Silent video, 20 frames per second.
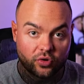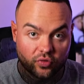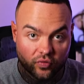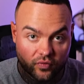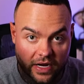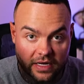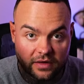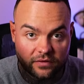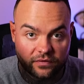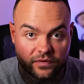
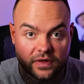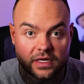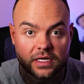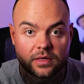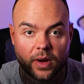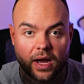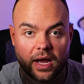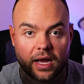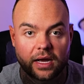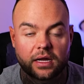great
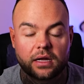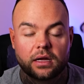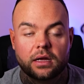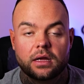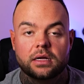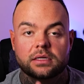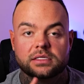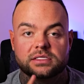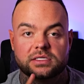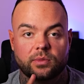feedback
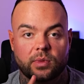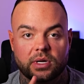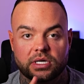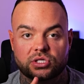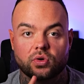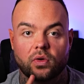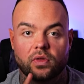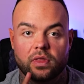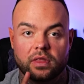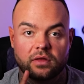to make
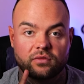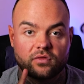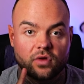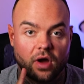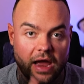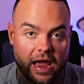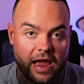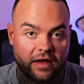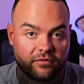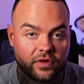sure that they've
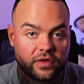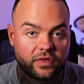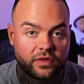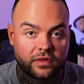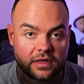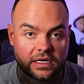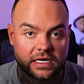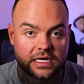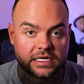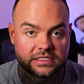got everything
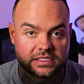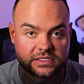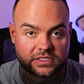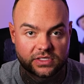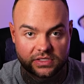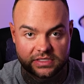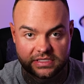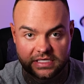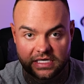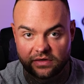they need to
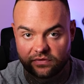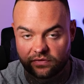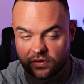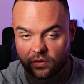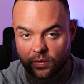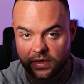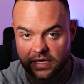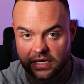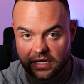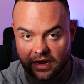succeed for
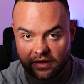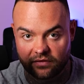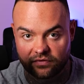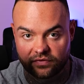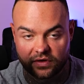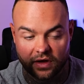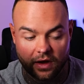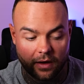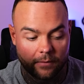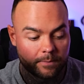the week
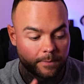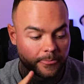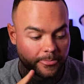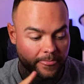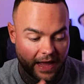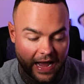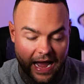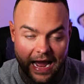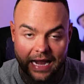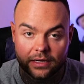after,
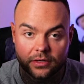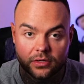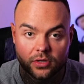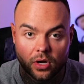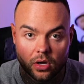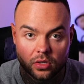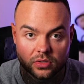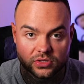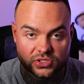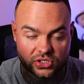and
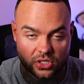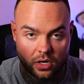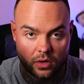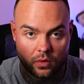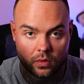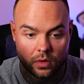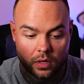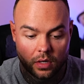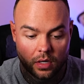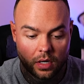
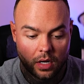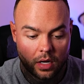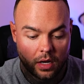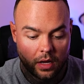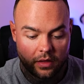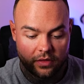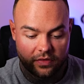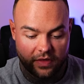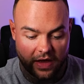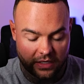also
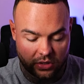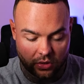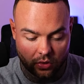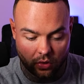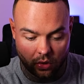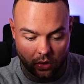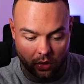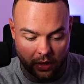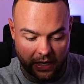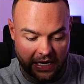that
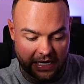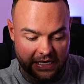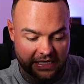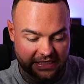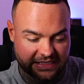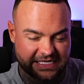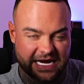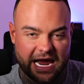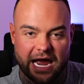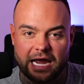you're in a
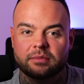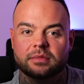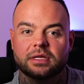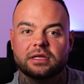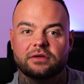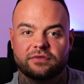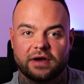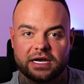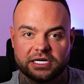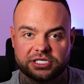timely
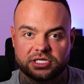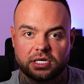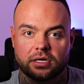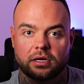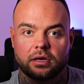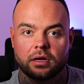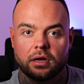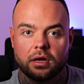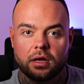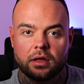
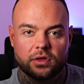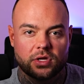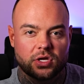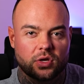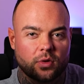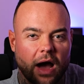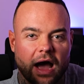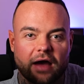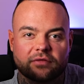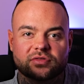fashion, that
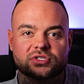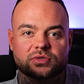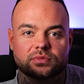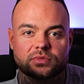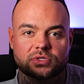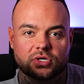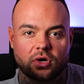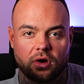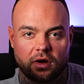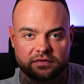you have some
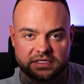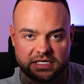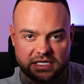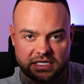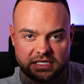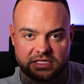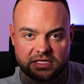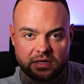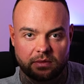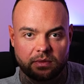sort of
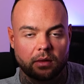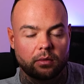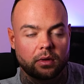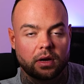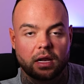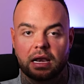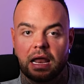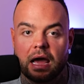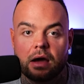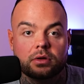system that
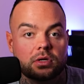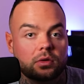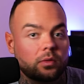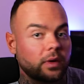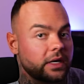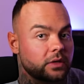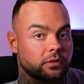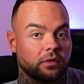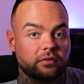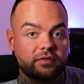will allow you,
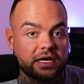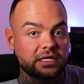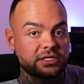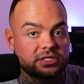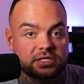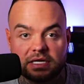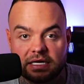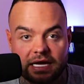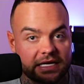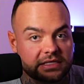when you
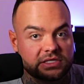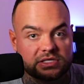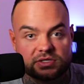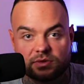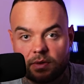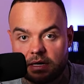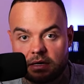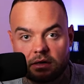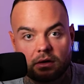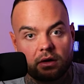eventually get to
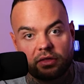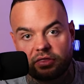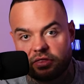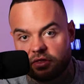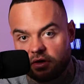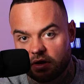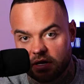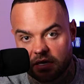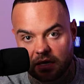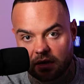20 or
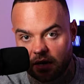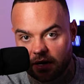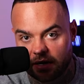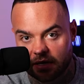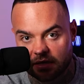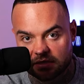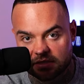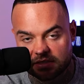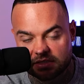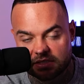30
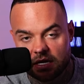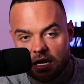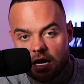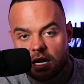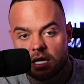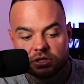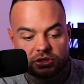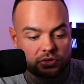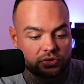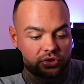clients,
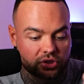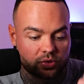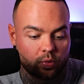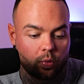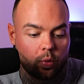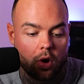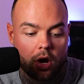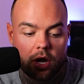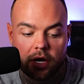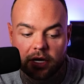to just
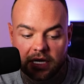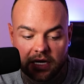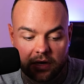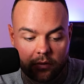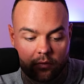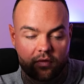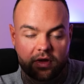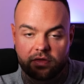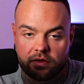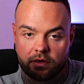work in a
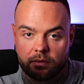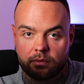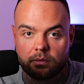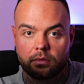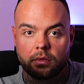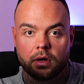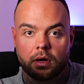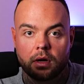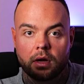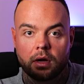rhythm